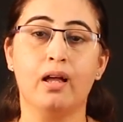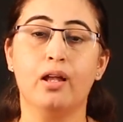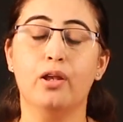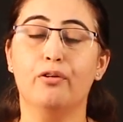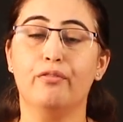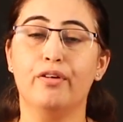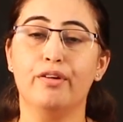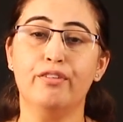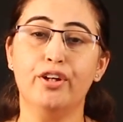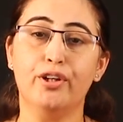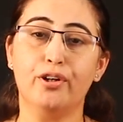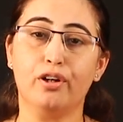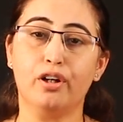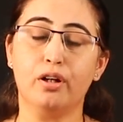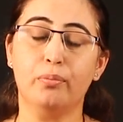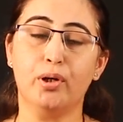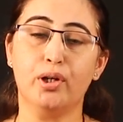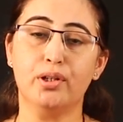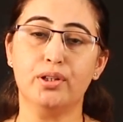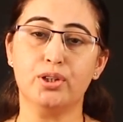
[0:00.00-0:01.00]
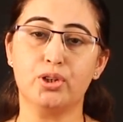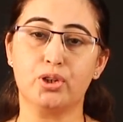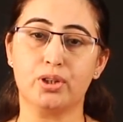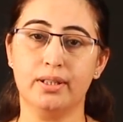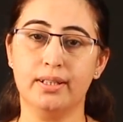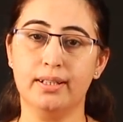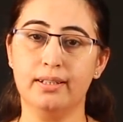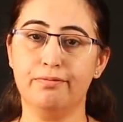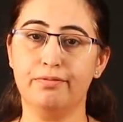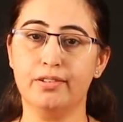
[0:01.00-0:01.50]
Now when we talk about the
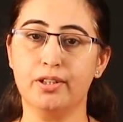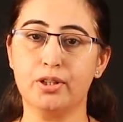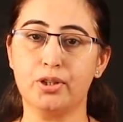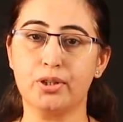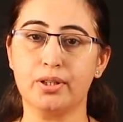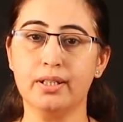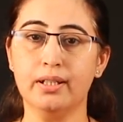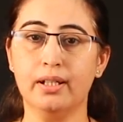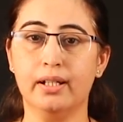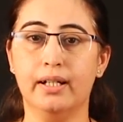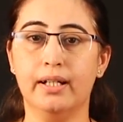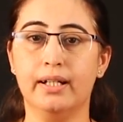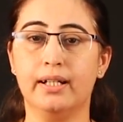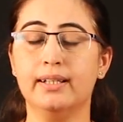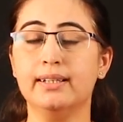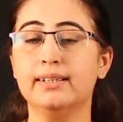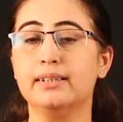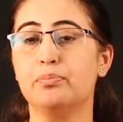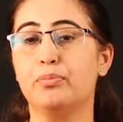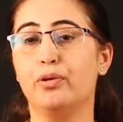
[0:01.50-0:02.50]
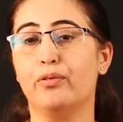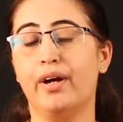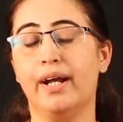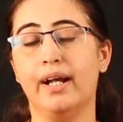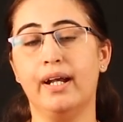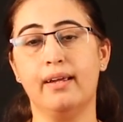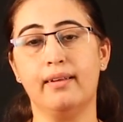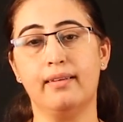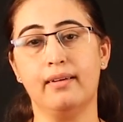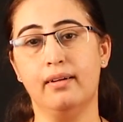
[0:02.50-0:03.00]
general function, it is
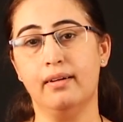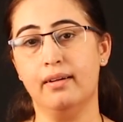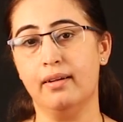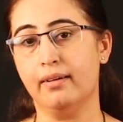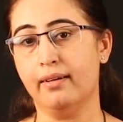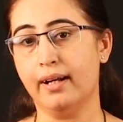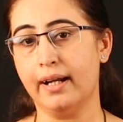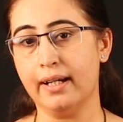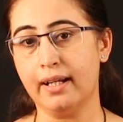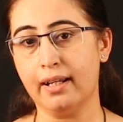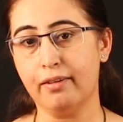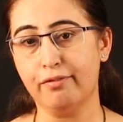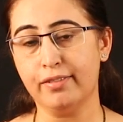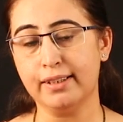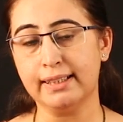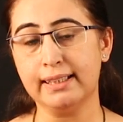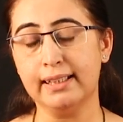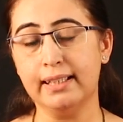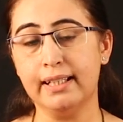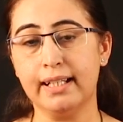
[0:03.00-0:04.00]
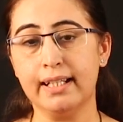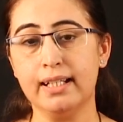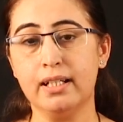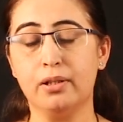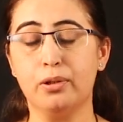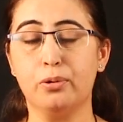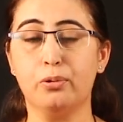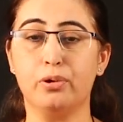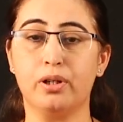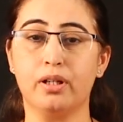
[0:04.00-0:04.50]
providing the underwriting facility.
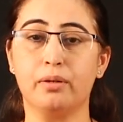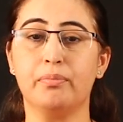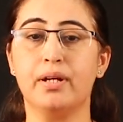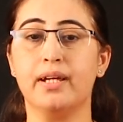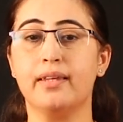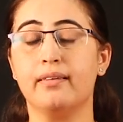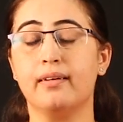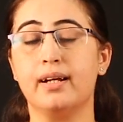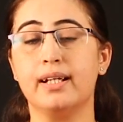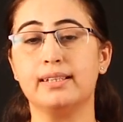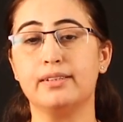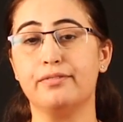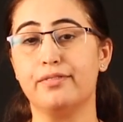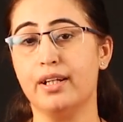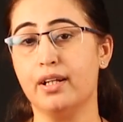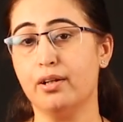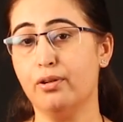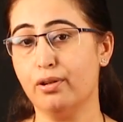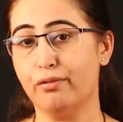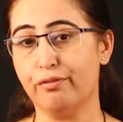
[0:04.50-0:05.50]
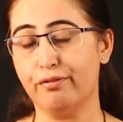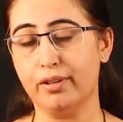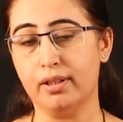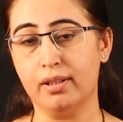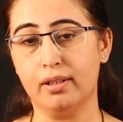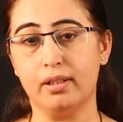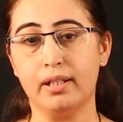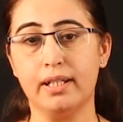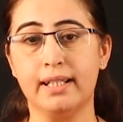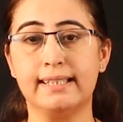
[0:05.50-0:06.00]
Kotak Mahindra is a very good
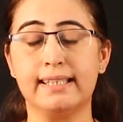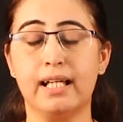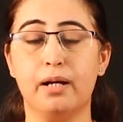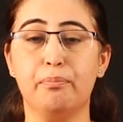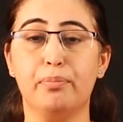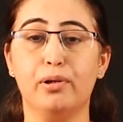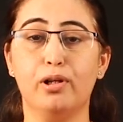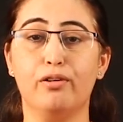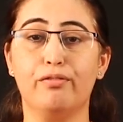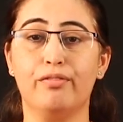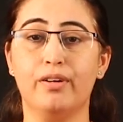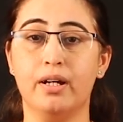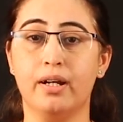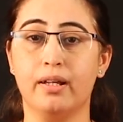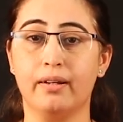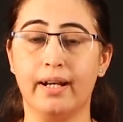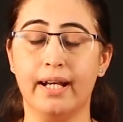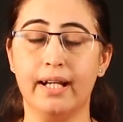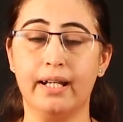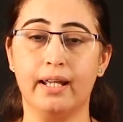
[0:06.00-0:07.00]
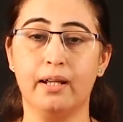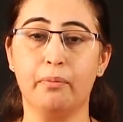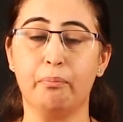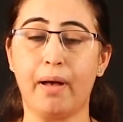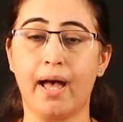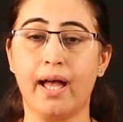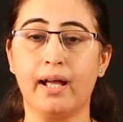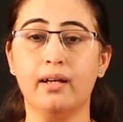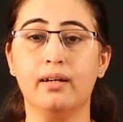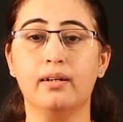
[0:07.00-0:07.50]
example of underwriting
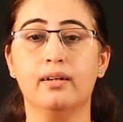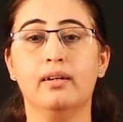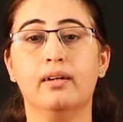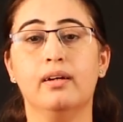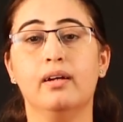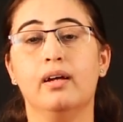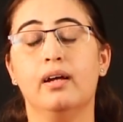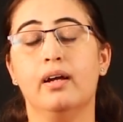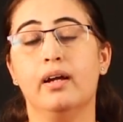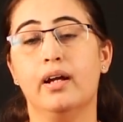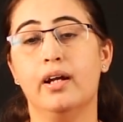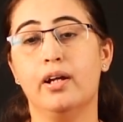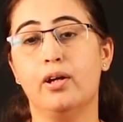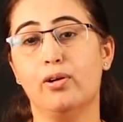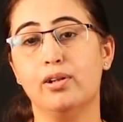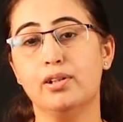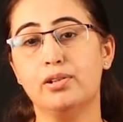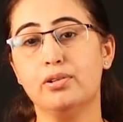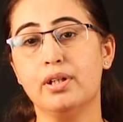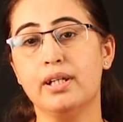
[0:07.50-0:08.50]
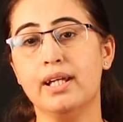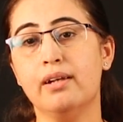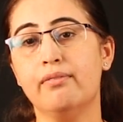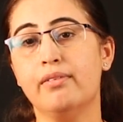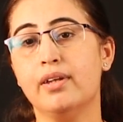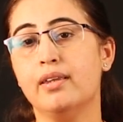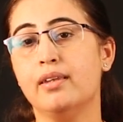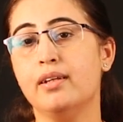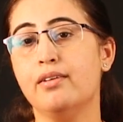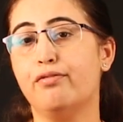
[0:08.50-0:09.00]
bank. It also deals
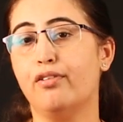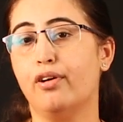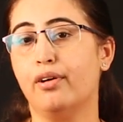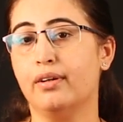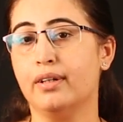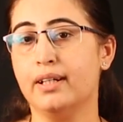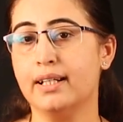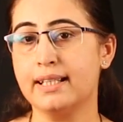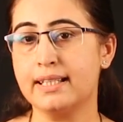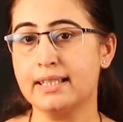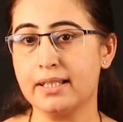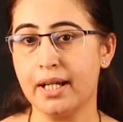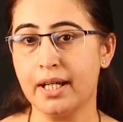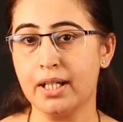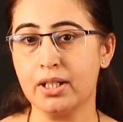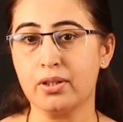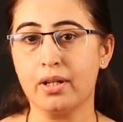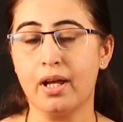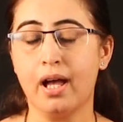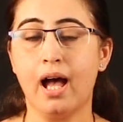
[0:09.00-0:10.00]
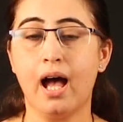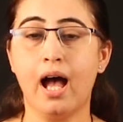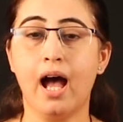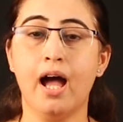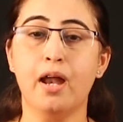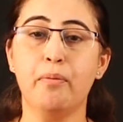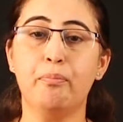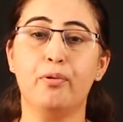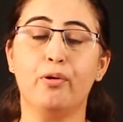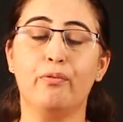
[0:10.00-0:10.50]
with the foreign exchange
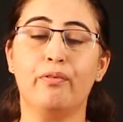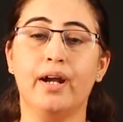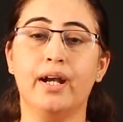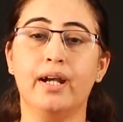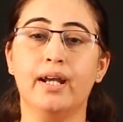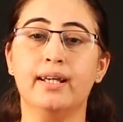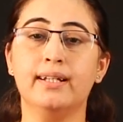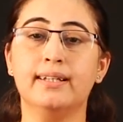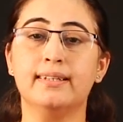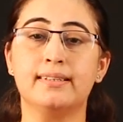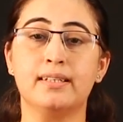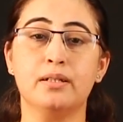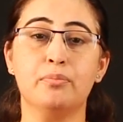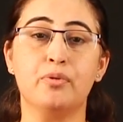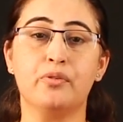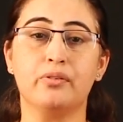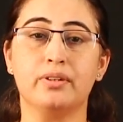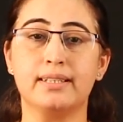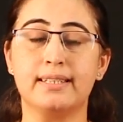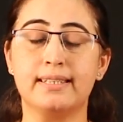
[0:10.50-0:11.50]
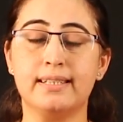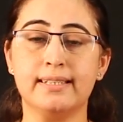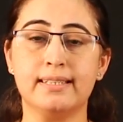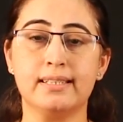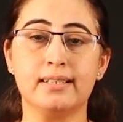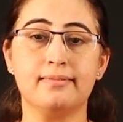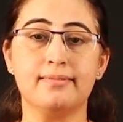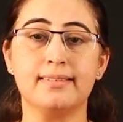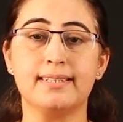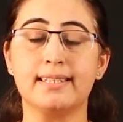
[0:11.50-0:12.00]
and providing some trustee
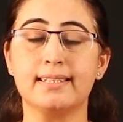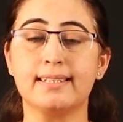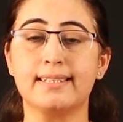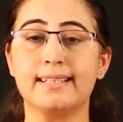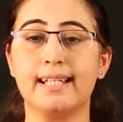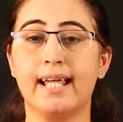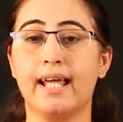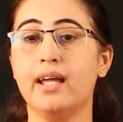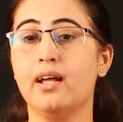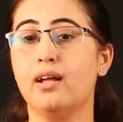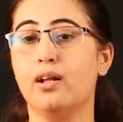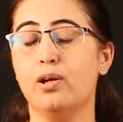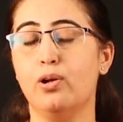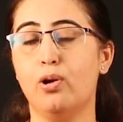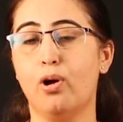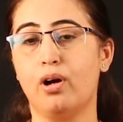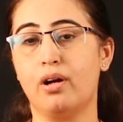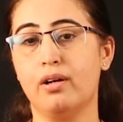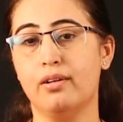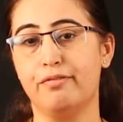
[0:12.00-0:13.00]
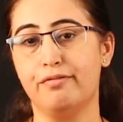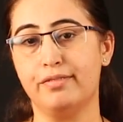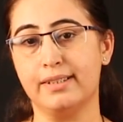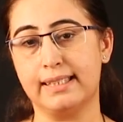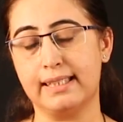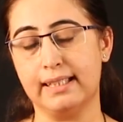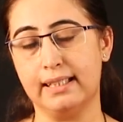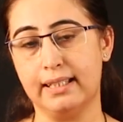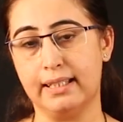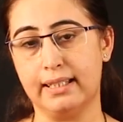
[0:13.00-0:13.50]
services like locker
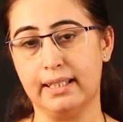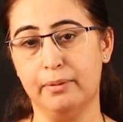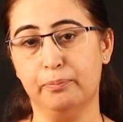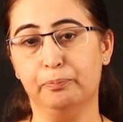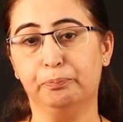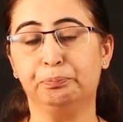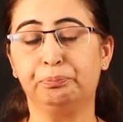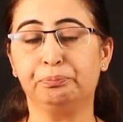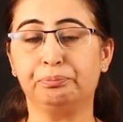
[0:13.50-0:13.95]
facility.